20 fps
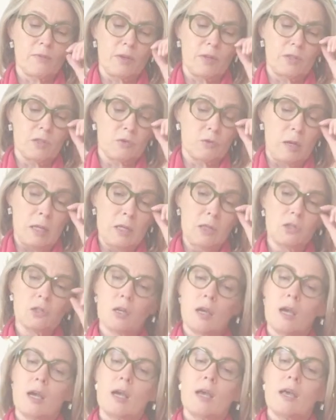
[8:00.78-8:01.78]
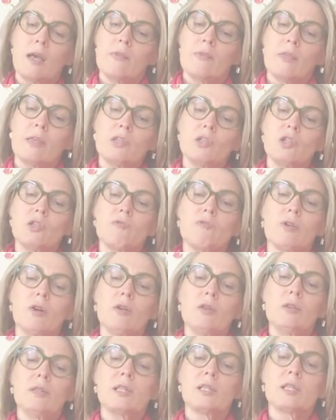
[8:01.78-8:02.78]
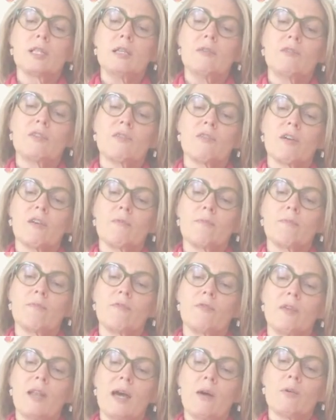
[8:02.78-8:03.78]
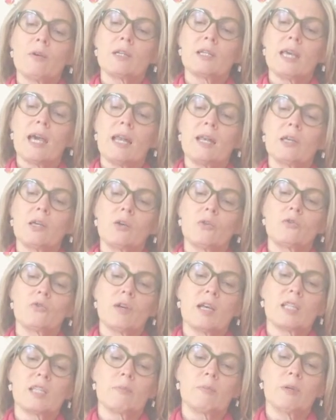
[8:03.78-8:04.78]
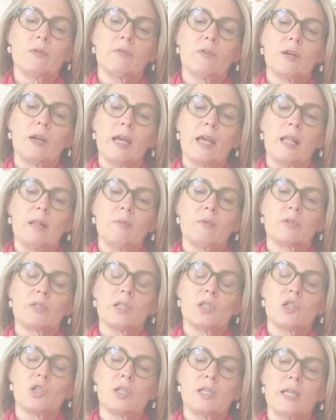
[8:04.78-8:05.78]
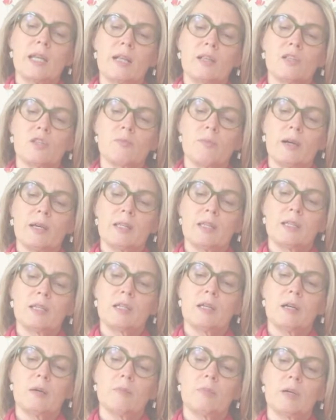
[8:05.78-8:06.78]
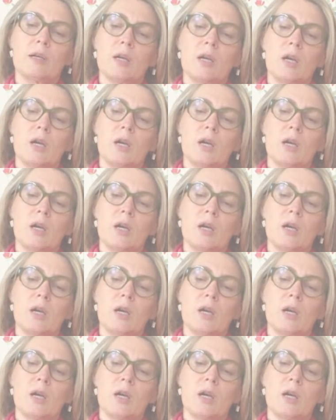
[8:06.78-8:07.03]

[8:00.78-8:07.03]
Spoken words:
very strange. Then she rolled the sleeves of her flowered calico dress above her elbows, and she knelt by the tub.